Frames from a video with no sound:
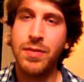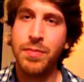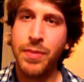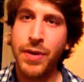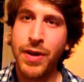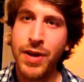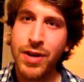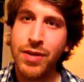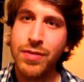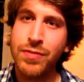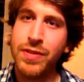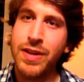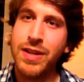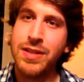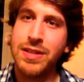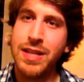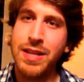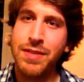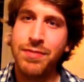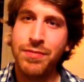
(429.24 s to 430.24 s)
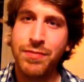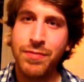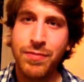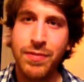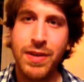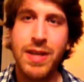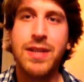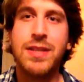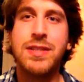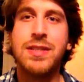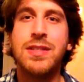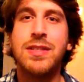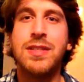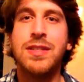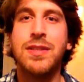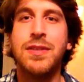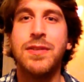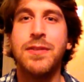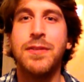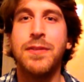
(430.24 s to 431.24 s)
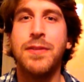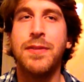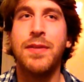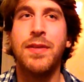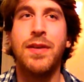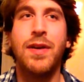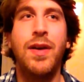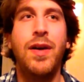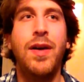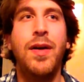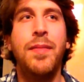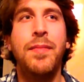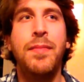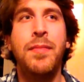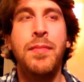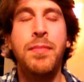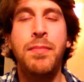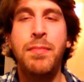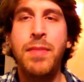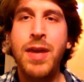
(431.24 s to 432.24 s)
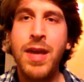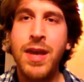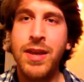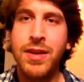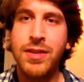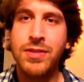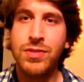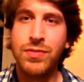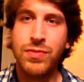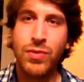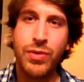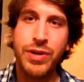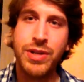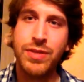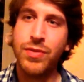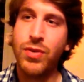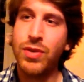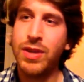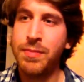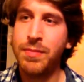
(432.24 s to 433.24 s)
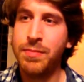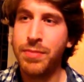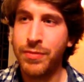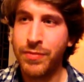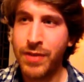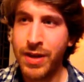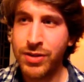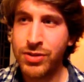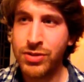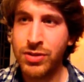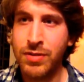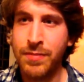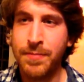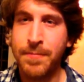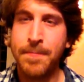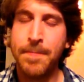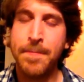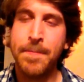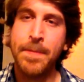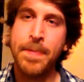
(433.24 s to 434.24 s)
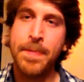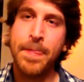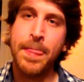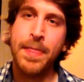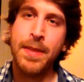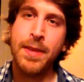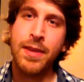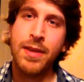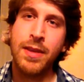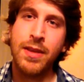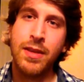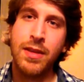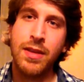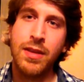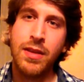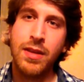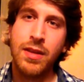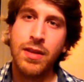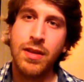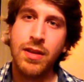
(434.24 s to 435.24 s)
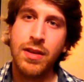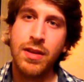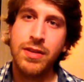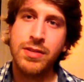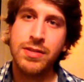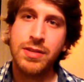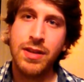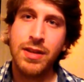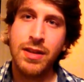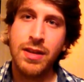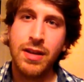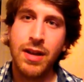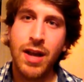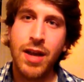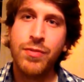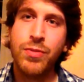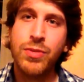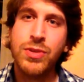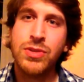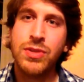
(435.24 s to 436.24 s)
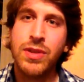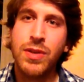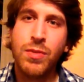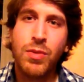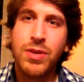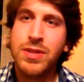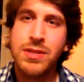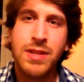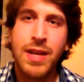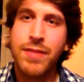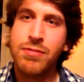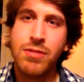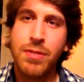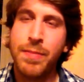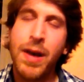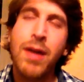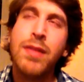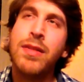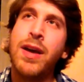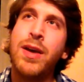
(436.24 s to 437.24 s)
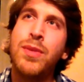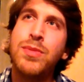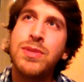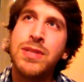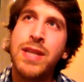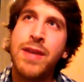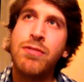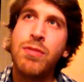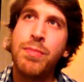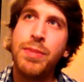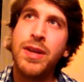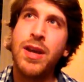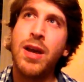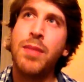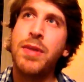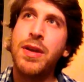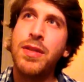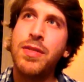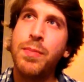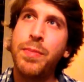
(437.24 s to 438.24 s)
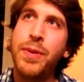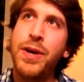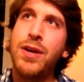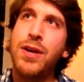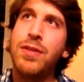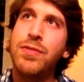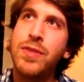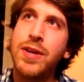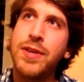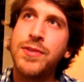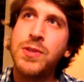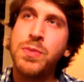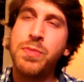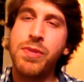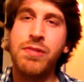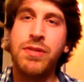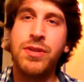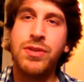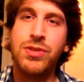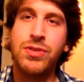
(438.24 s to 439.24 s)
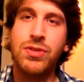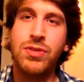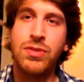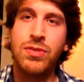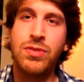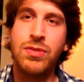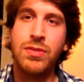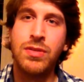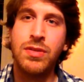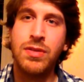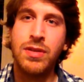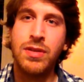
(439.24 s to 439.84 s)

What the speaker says: perfectly fixed me, devoid of all imperfection. You see, life it was never about that. It was never becoming the perfect spiritual,